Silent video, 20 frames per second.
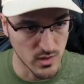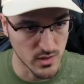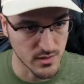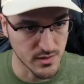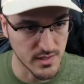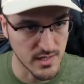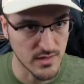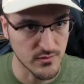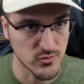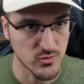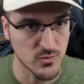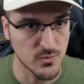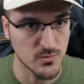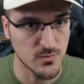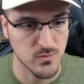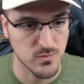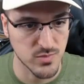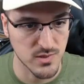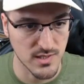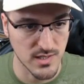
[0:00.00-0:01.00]
We are gonna have to
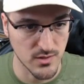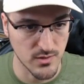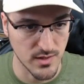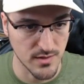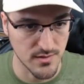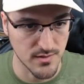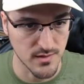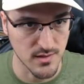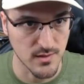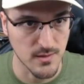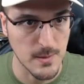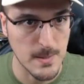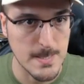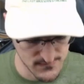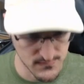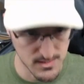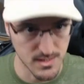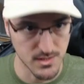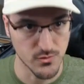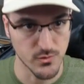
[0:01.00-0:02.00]
plow that thing.
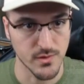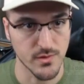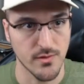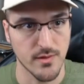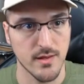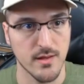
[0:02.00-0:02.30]
Get rid of